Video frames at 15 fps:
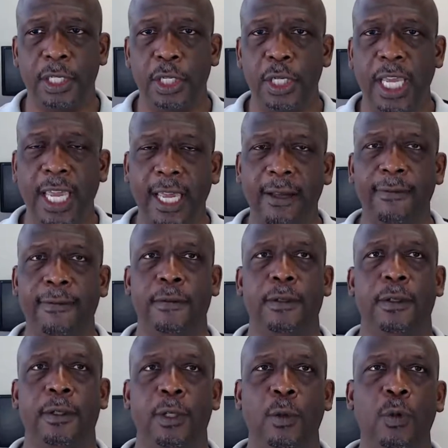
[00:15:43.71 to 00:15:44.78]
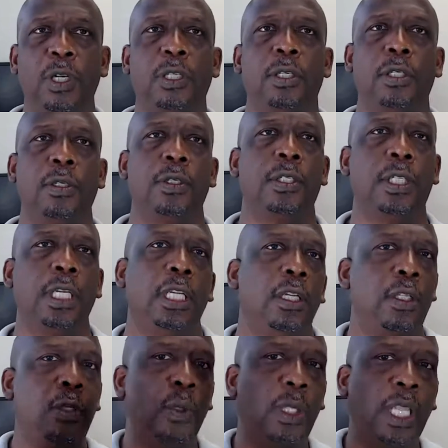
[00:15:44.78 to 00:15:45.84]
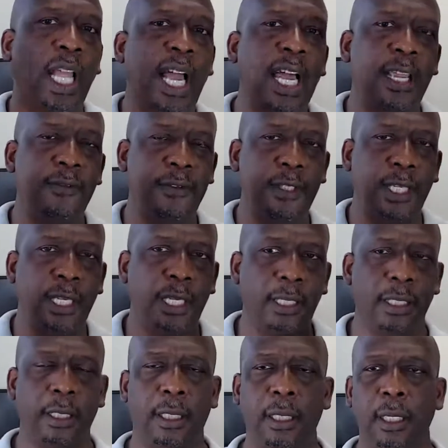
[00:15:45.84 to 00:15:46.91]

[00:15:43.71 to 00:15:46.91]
and you want to still say you do live scan.